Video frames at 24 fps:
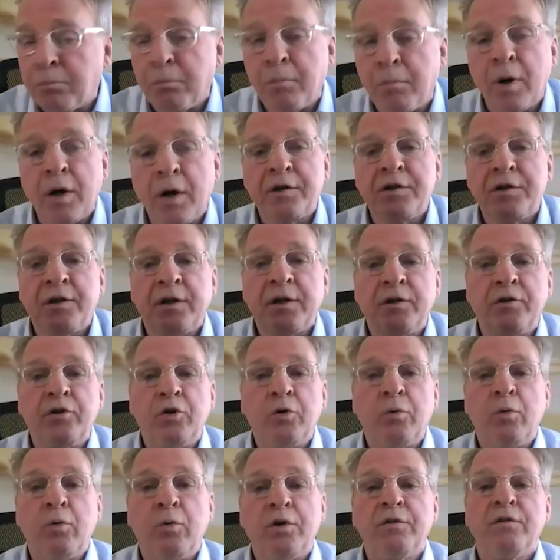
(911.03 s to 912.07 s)
marching
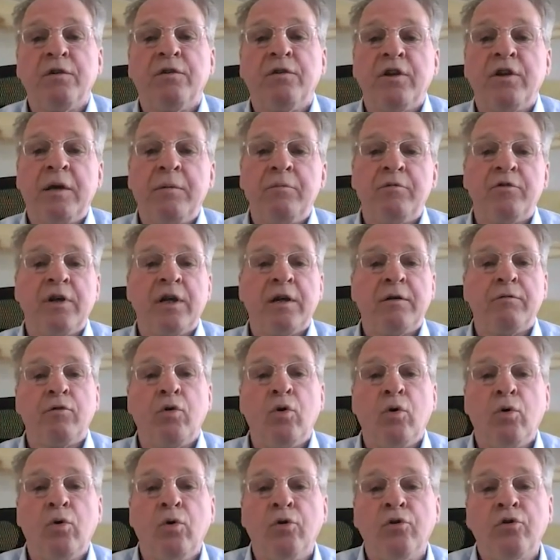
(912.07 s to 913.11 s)
towards the same set of
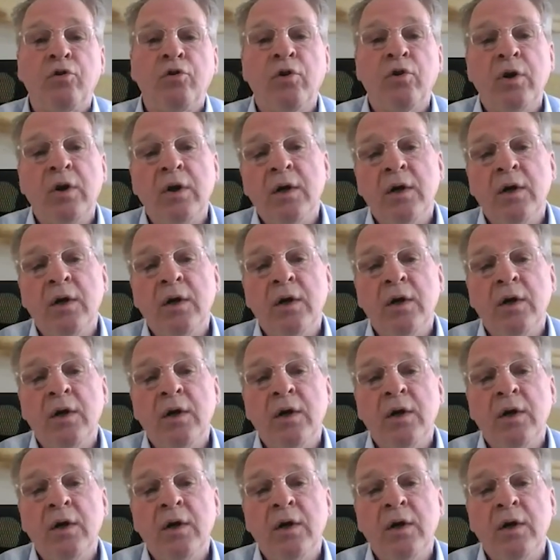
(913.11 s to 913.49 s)
goals